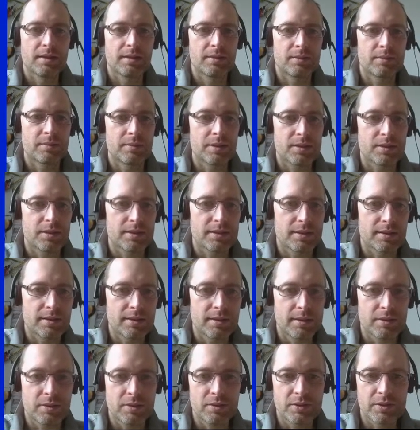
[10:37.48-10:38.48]
because I think
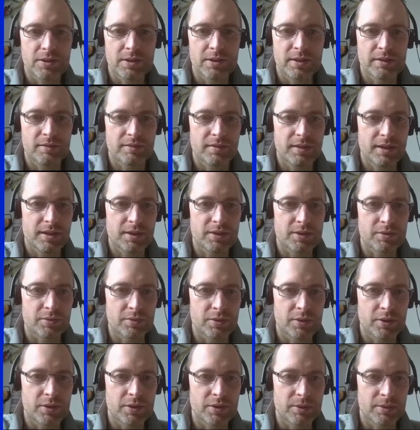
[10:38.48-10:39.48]
a lot of stuff doesn't
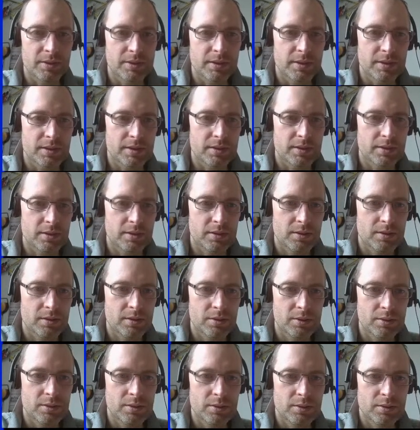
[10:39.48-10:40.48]
work with it. So
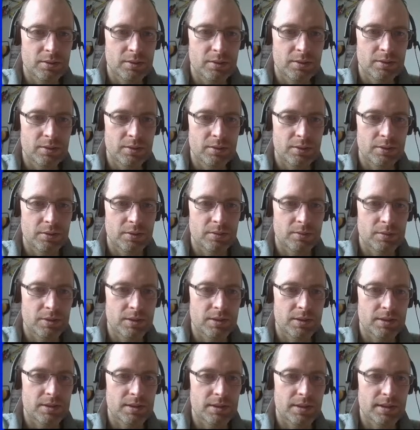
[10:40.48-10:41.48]
I'm
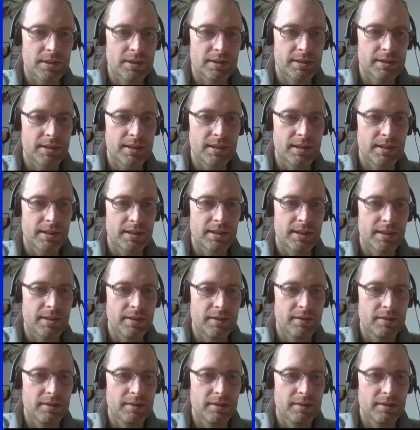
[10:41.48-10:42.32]
just selecting that now.